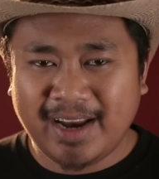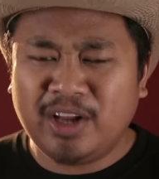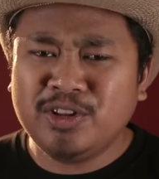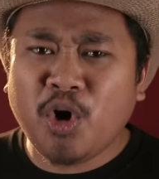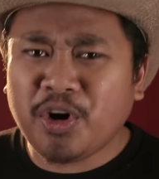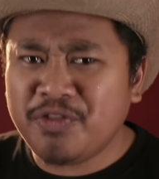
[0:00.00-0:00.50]

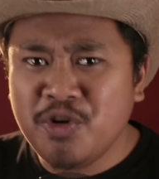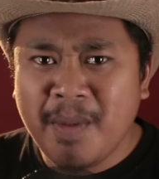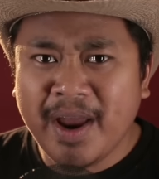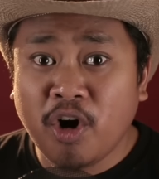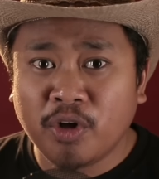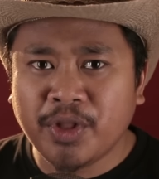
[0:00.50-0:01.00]
Now, a lot of you
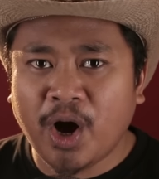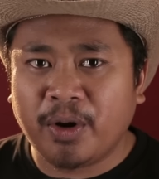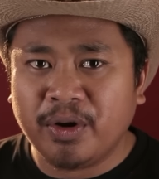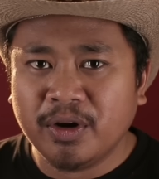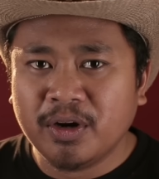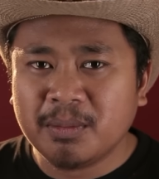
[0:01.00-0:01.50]
may not
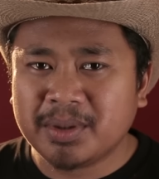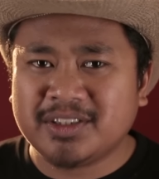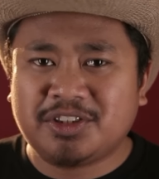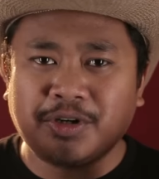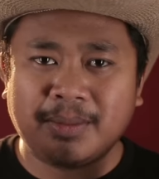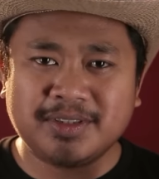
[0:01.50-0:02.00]
know, but
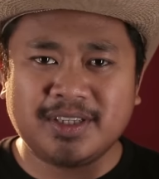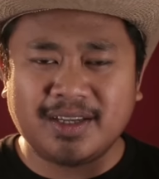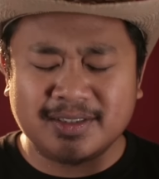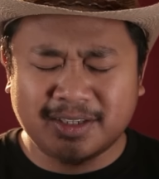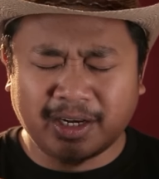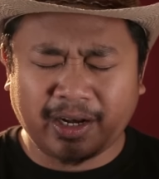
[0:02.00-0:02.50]
the
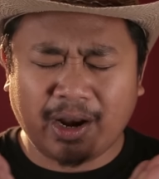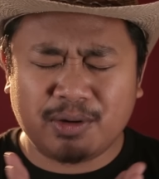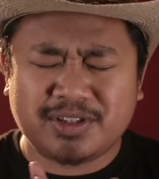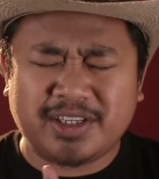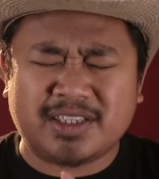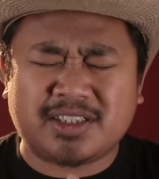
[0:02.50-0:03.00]
drumstick is
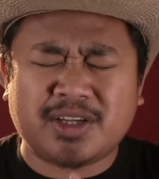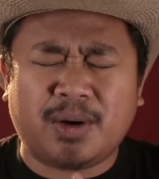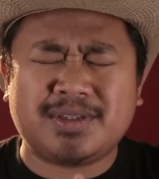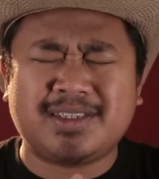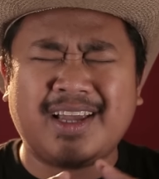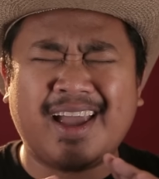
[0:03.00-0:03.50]
closely
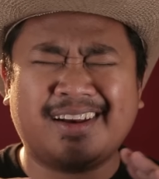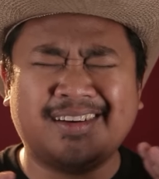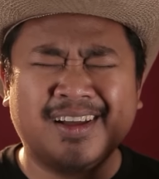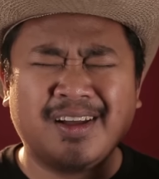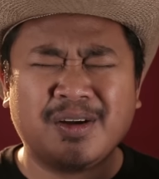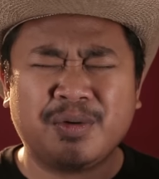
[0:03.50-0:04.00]
associated